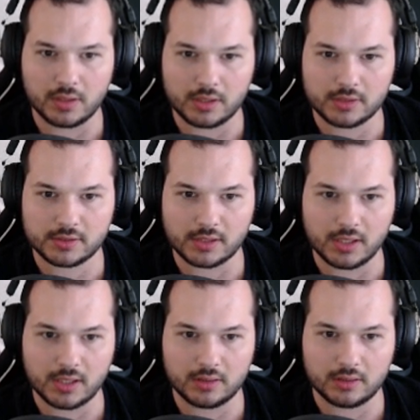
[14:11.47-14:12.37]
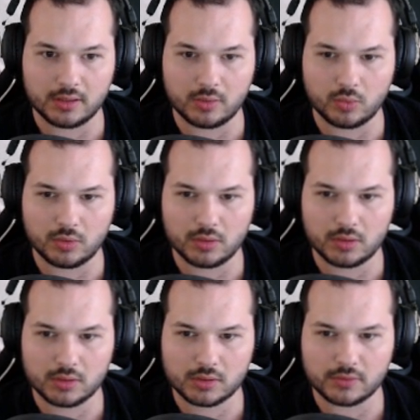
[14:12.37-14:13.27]
nice, and there
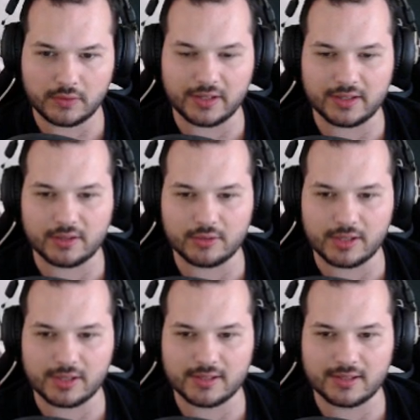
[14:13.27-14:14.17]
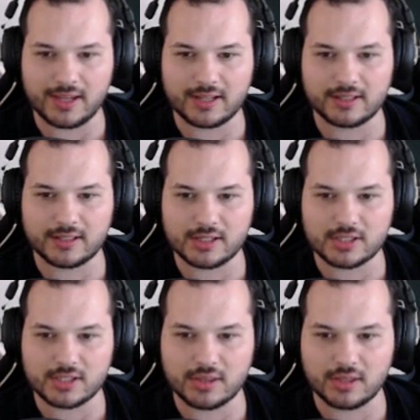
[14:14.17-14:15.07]
was Vine Attacker. Relentless attack that
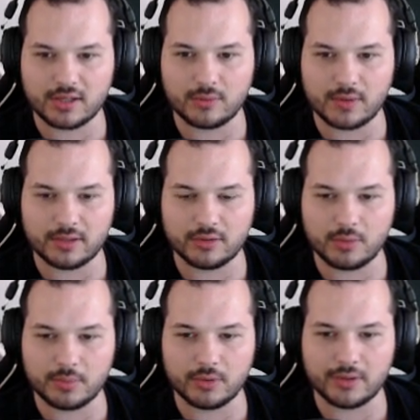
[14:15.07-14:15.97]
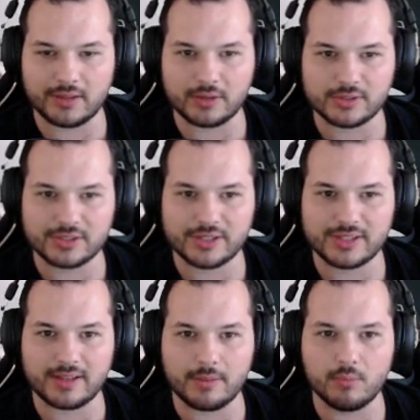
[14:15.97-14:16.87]
attaches thick vine to your opponents and
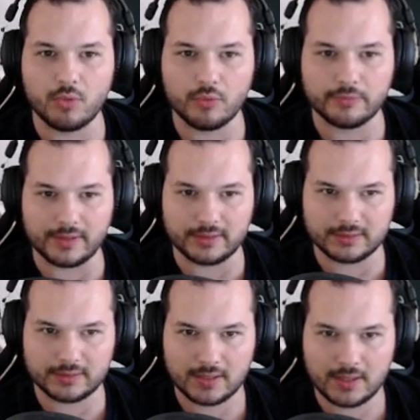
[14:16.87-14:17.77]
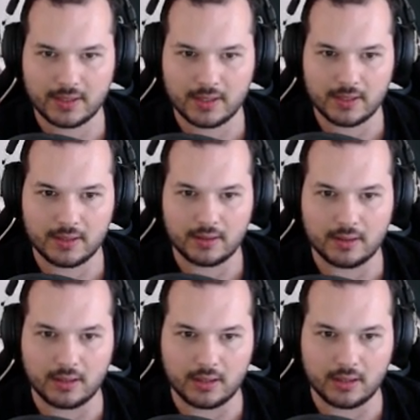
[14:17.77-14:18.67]
restricts their movement.
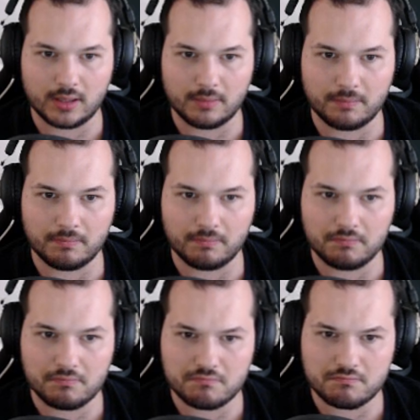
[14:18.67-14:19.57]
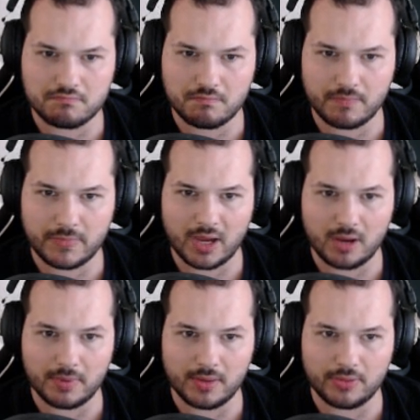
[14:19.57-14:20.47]
Um,
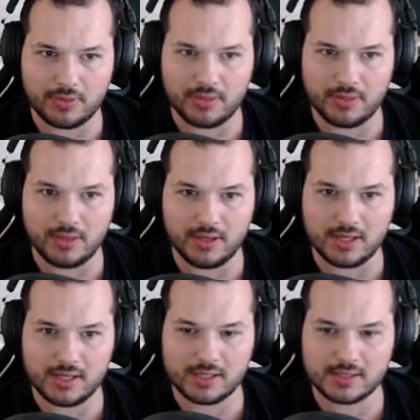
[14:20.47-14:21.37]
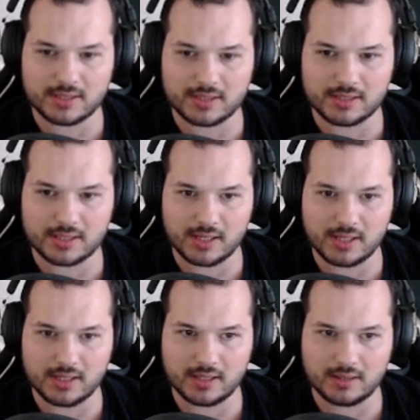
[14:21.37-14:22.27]
how about this?
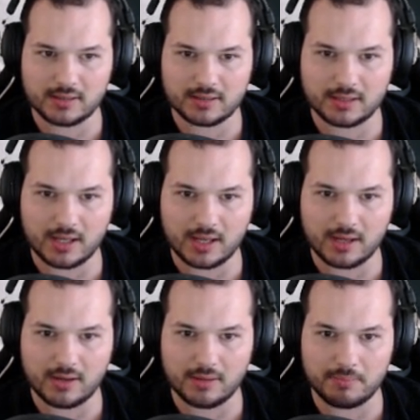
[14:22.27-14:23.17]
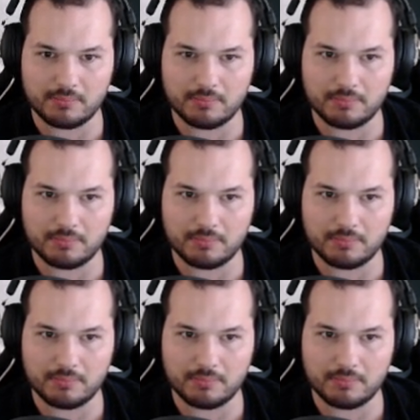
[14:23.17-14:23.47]
And how